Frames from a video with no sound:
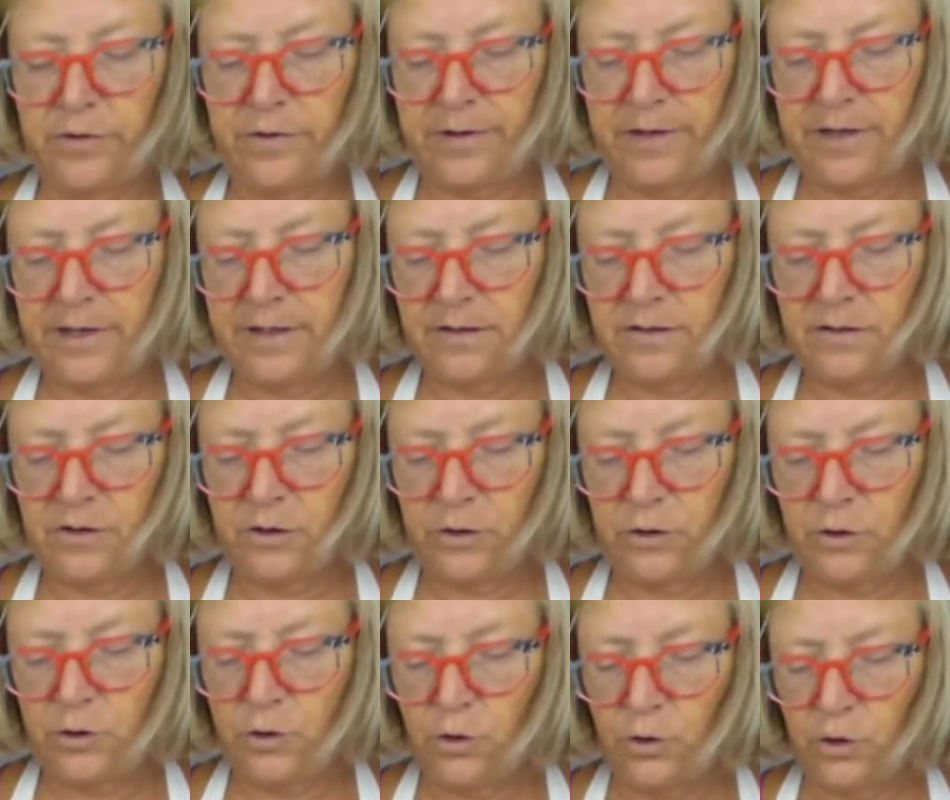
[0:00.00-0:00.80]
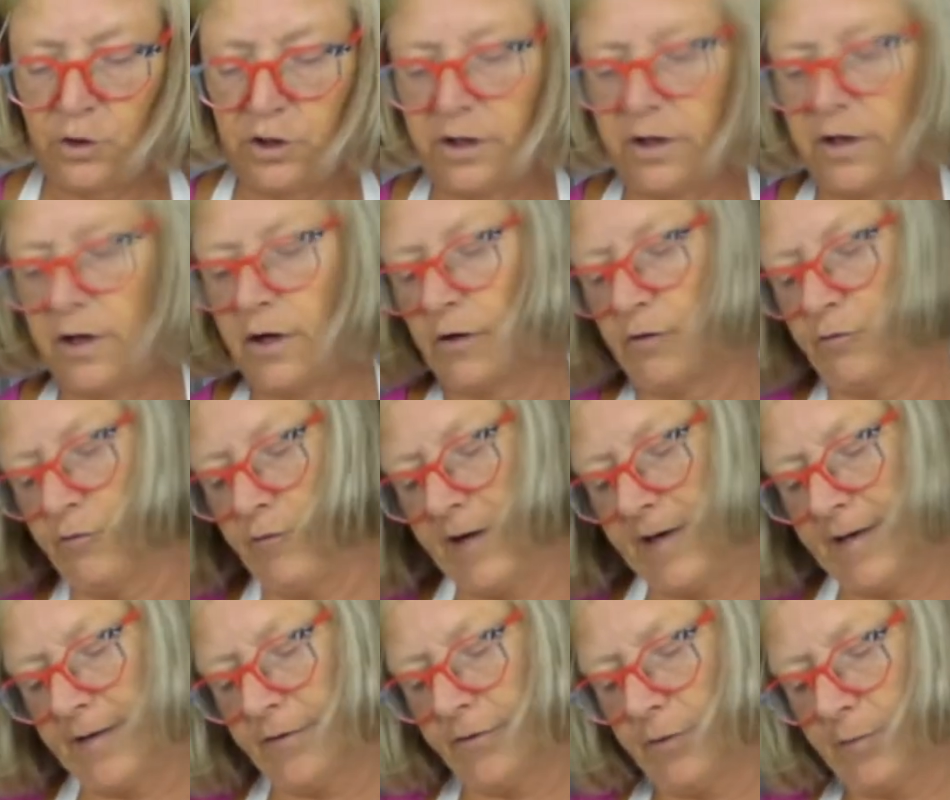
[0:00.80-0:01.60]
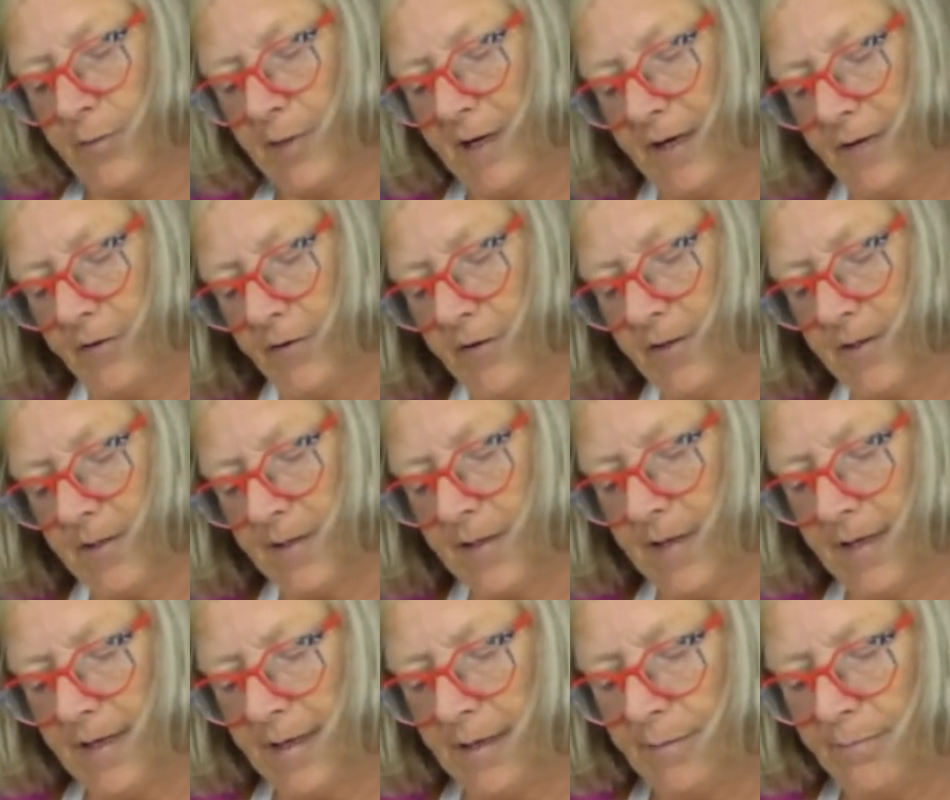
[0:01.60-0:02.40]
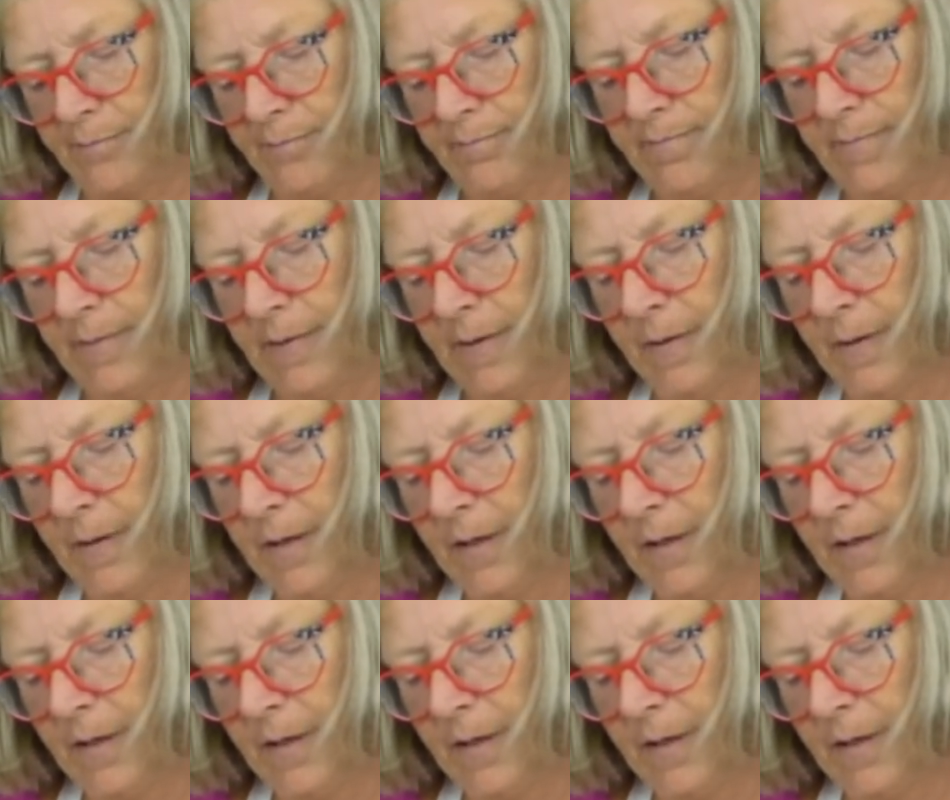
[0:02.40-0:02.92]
things to cook at around about the same